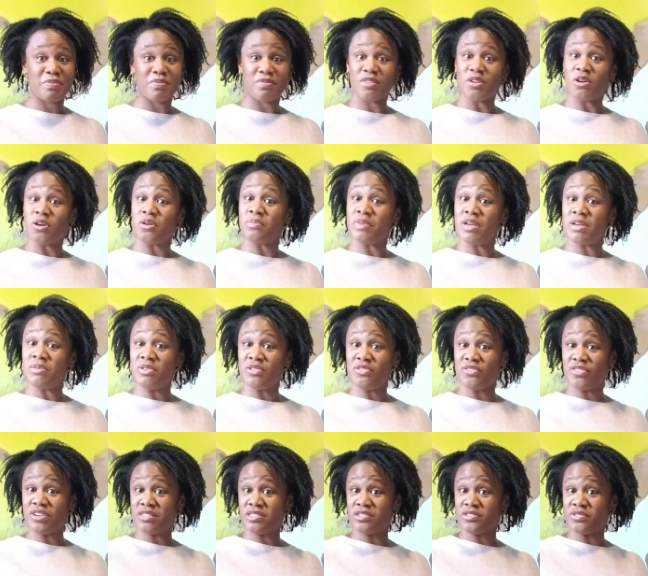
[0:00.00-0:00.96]
Or maybe
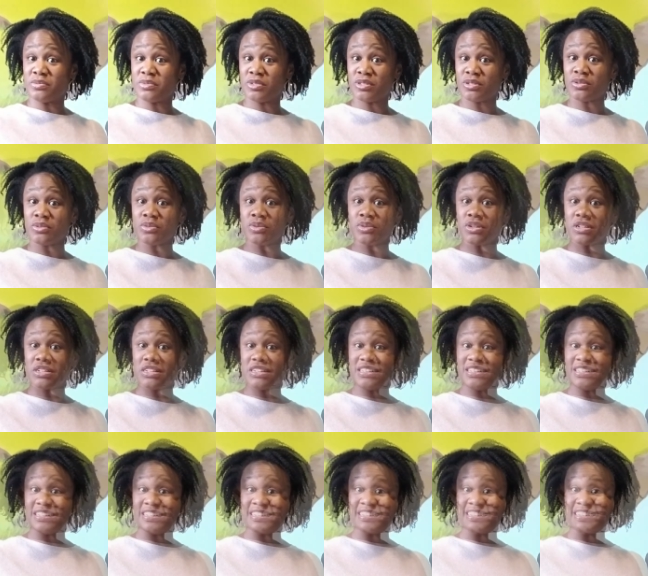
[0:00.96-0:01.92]
friends from school?
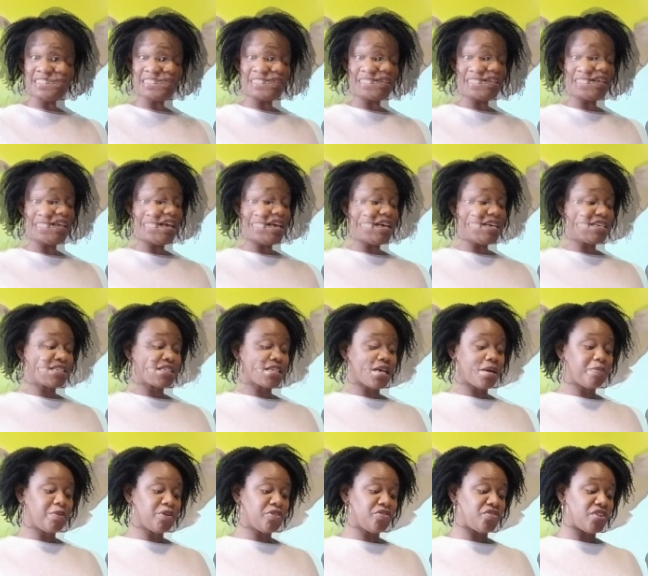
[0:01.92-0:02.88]

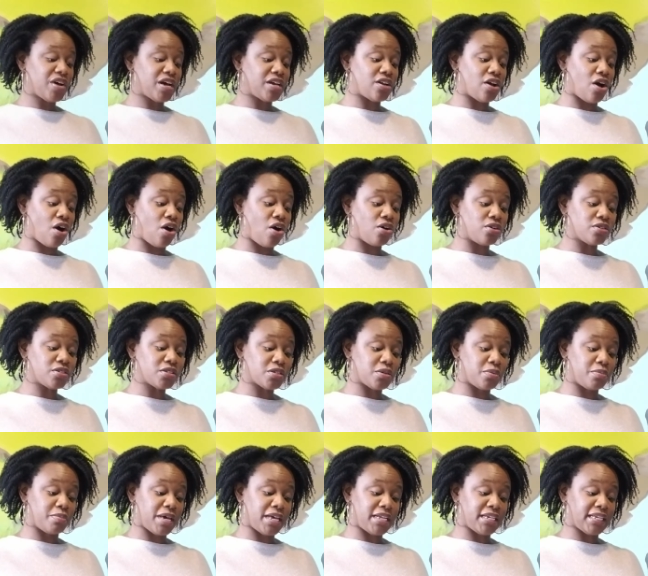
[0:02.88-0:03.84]
Summer fun also
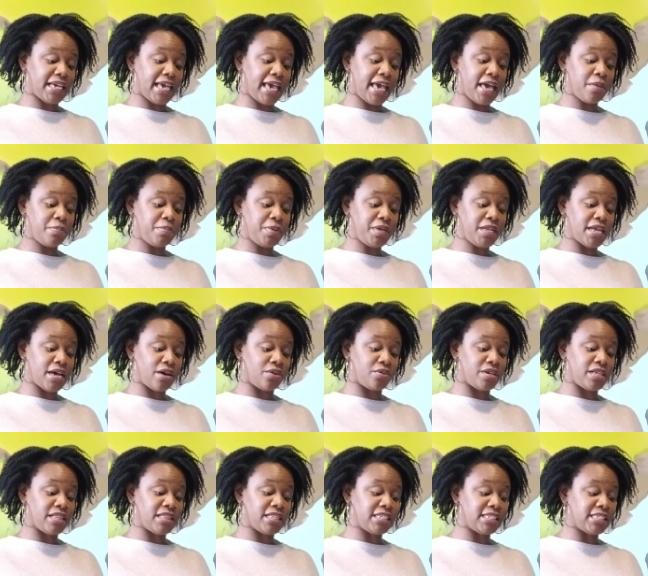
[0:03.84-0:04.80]
meant camping out
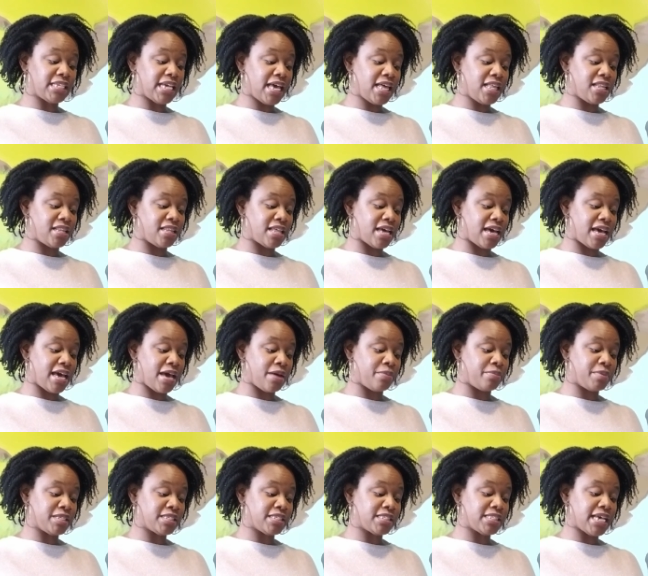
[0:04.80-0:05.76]
in the tent that
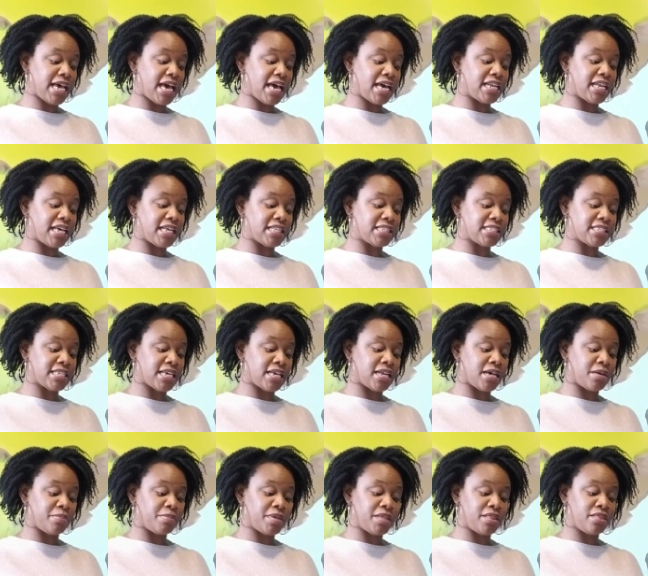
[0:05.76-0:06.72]
Emma's dad had set
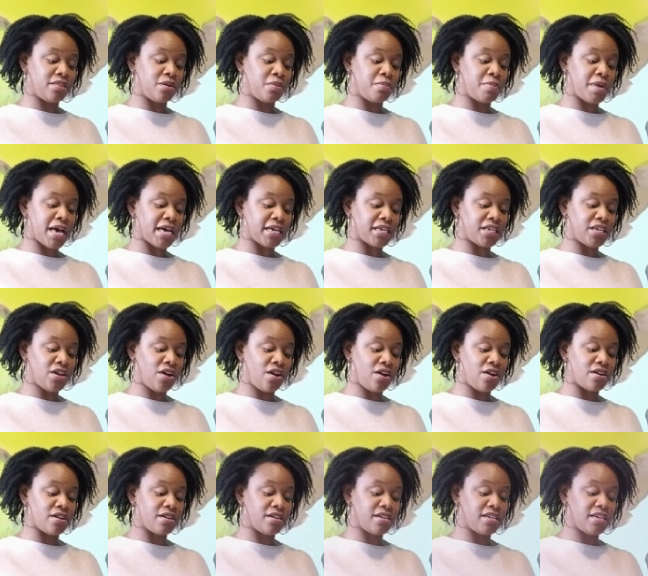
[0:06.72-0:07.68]
up in their
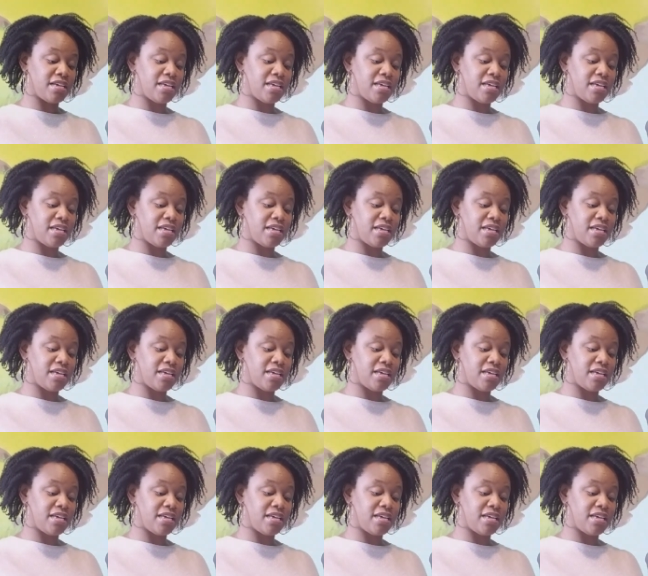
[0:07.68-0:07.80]
backyard.